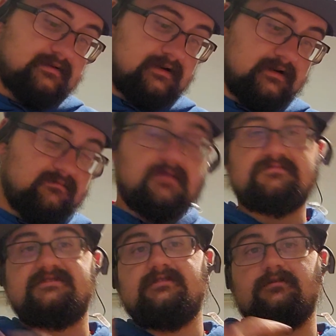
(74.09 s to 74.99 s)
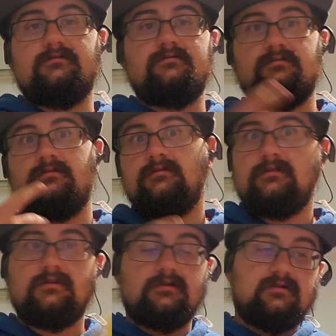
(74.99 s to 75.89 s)
I'm still
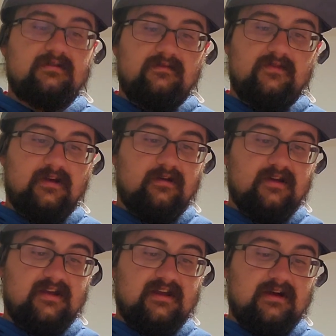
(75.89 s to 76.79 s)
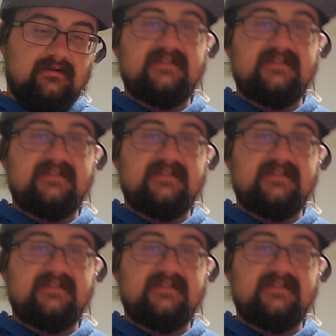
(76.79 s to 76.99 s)
figuring it out.